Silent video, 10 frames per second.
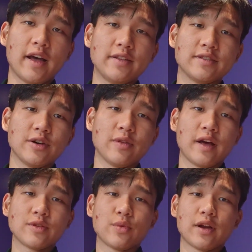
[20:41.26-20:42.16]

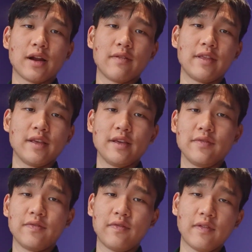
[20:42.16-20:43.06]
where kind of
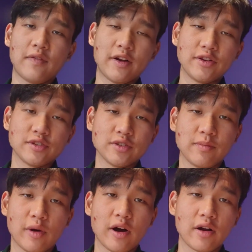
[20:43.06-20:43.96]
the foundations
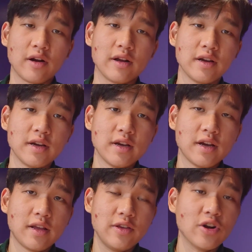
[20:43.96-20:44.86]
of modern
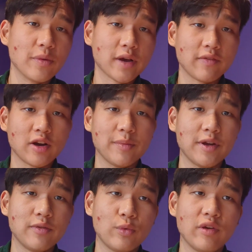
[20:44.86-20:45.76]
Europe kind of come
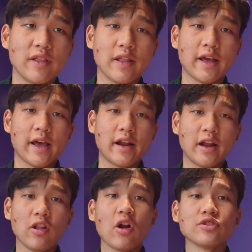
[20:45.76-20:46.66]
in with an
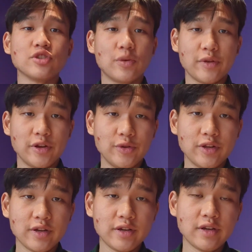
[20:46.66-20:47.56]
enlarged European
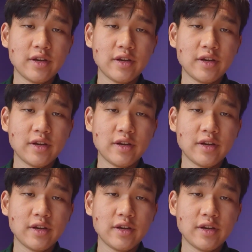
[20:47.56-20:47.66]
Union.